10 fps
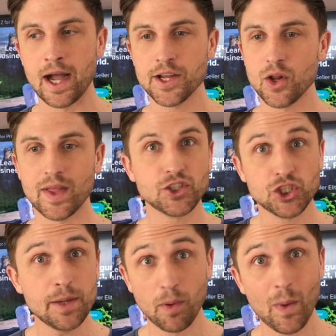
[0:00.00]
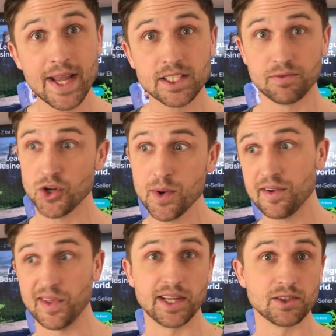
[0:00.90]
You know, there's cheaper ways of doing
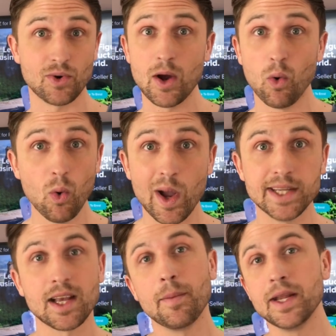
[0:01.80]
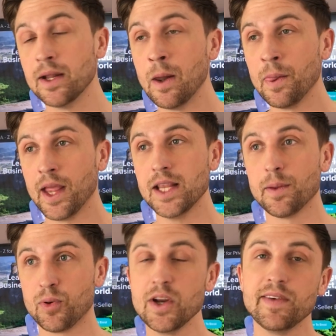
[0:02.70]
things, right? Always. I mean, in the
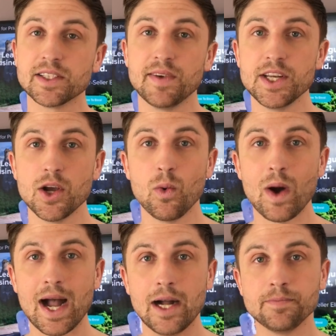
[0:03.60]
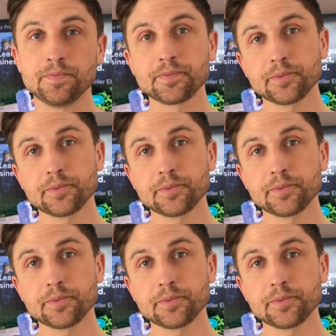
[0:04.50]
previous video where